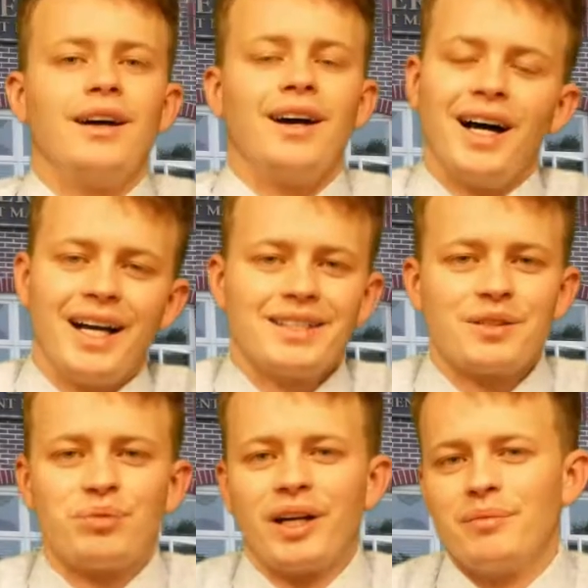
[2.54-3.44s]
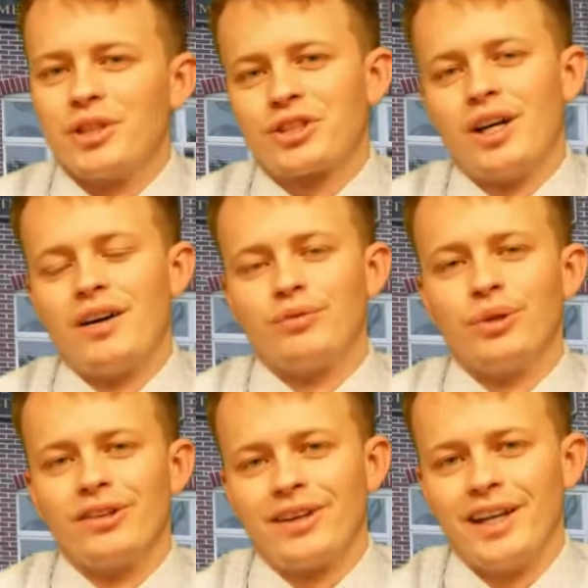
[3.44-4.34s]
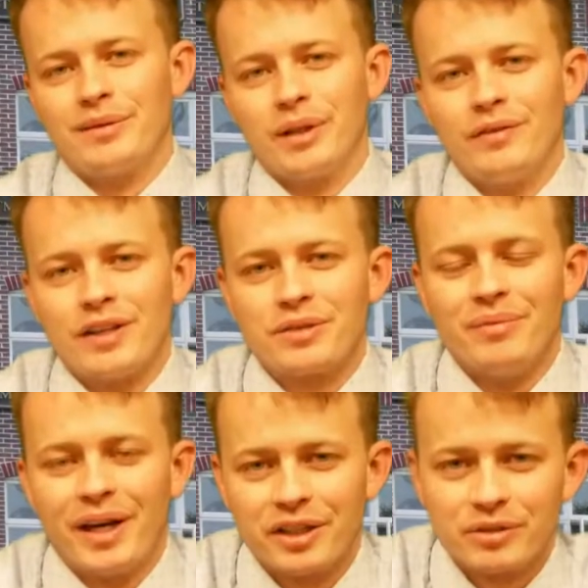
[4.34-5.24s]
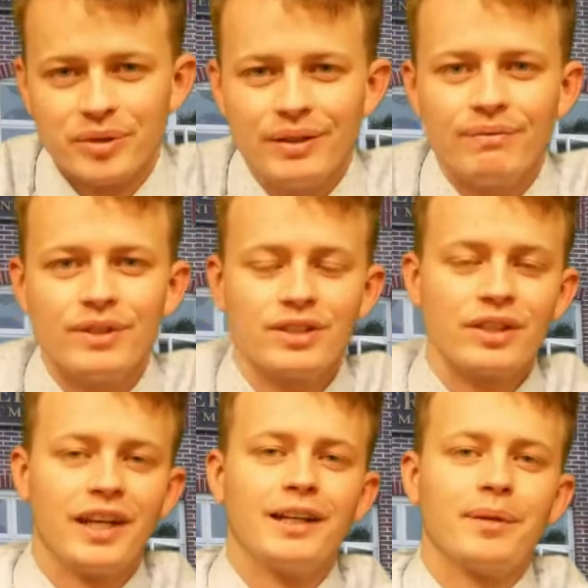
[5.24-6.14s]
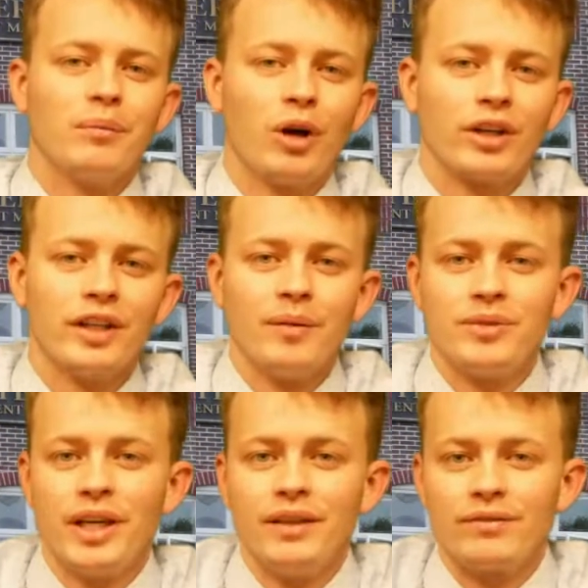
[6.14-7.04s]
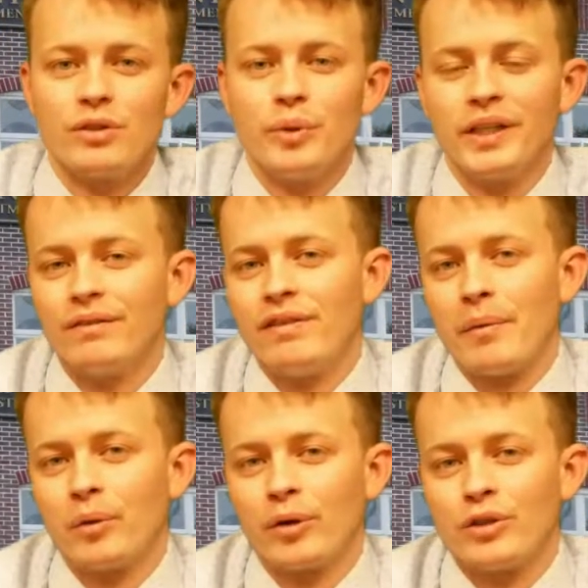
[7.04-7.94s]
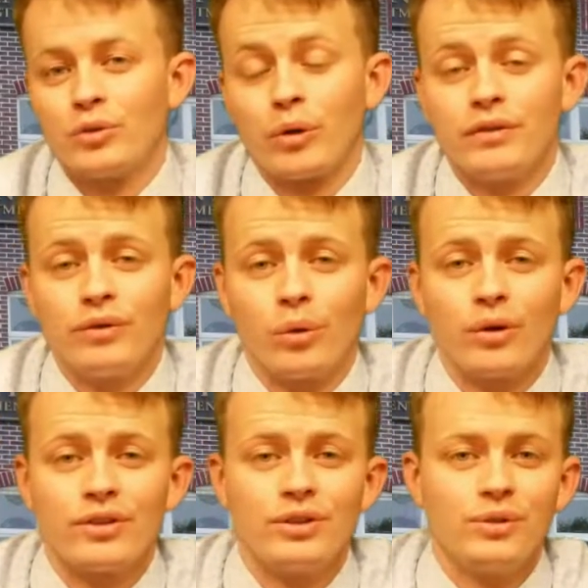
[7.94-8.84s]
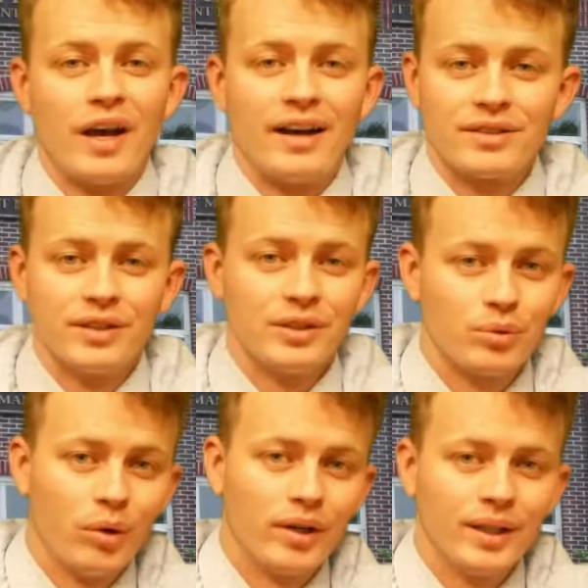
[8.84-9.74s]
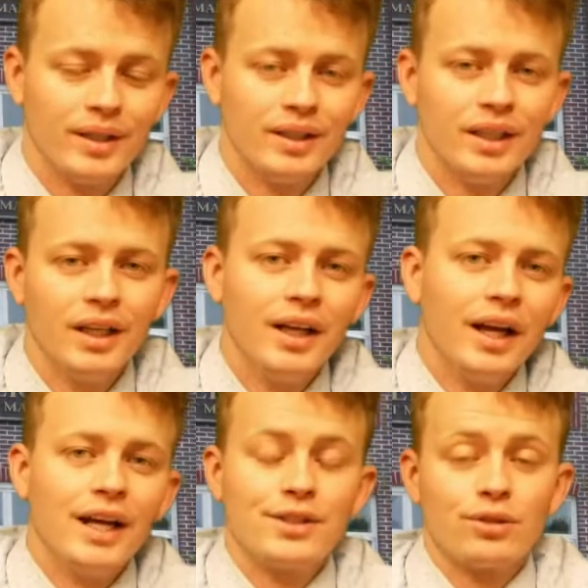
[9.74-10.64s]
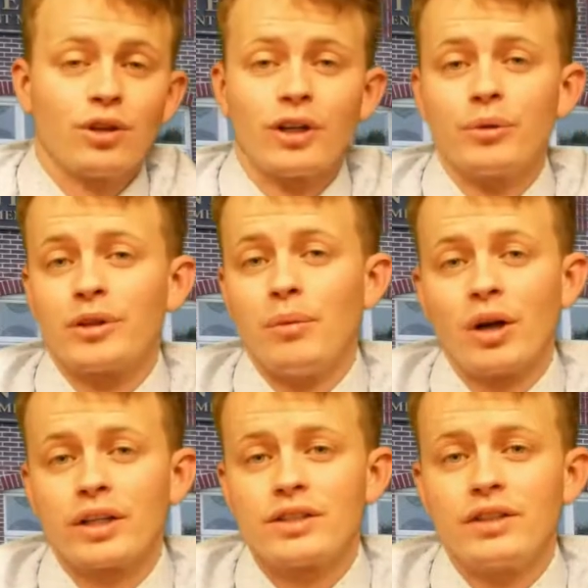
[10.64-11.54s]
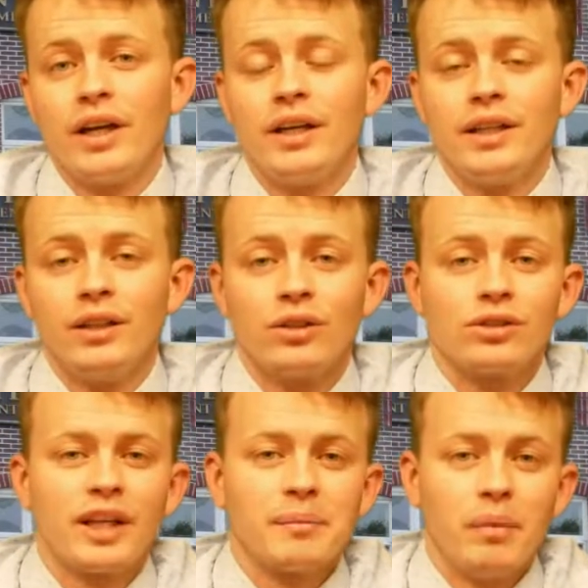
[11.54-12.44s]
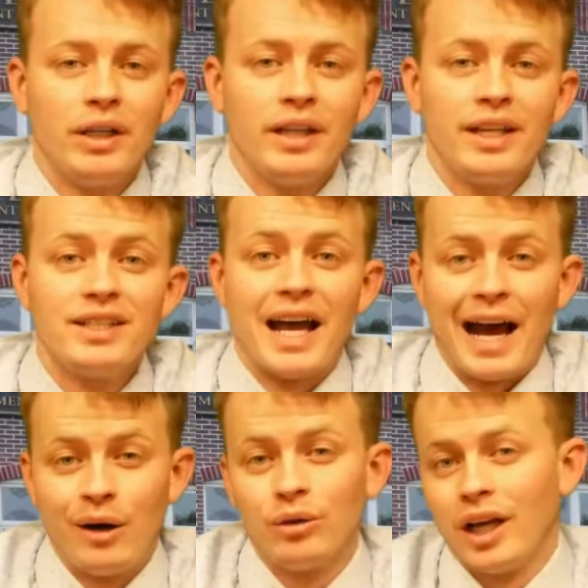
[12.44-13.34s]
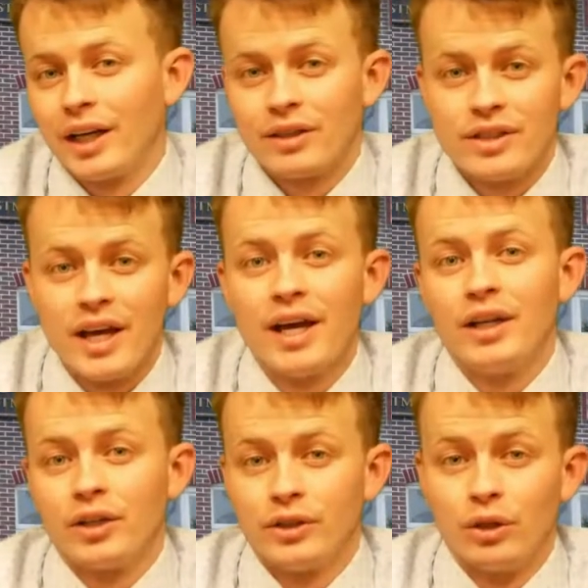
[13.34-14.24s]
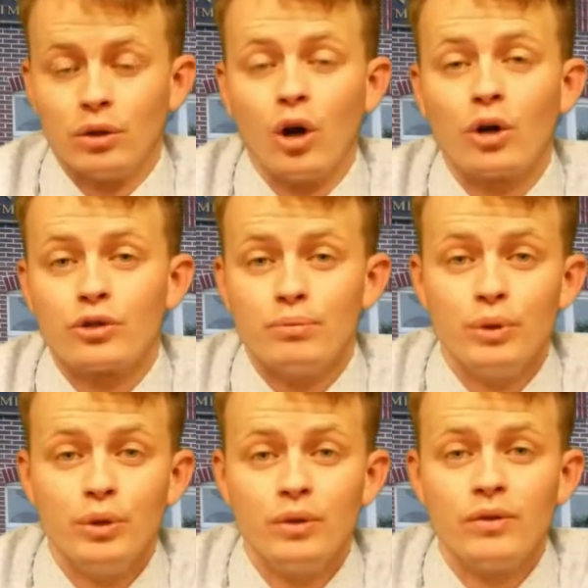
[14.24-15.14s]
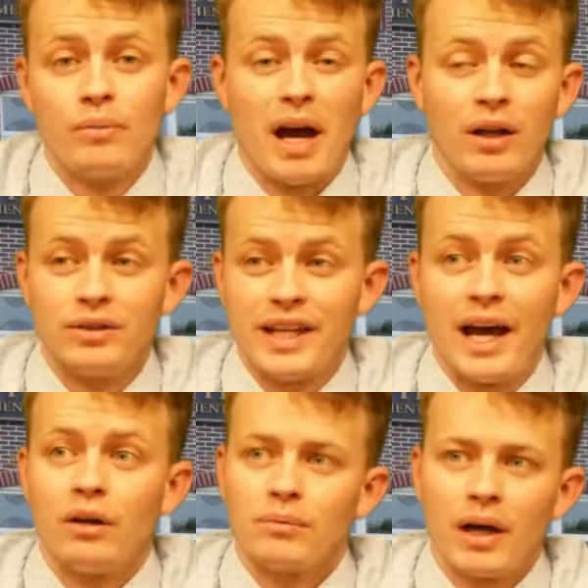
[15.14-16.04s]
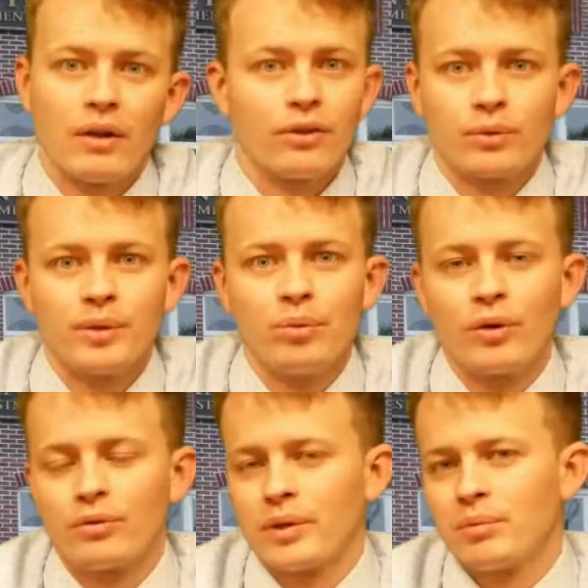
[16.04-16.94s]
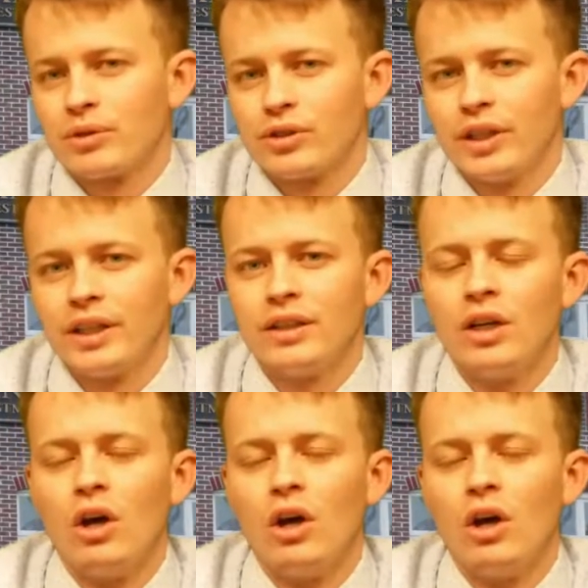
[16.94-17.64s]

Hi, this is Brandon Bischoff with Canterbury Investment Management. This is the Canterbury Market Update for the week of February the 24th, 2020. And so starting with the market state, it looks like Monday's outlier day or large move down about 3.3%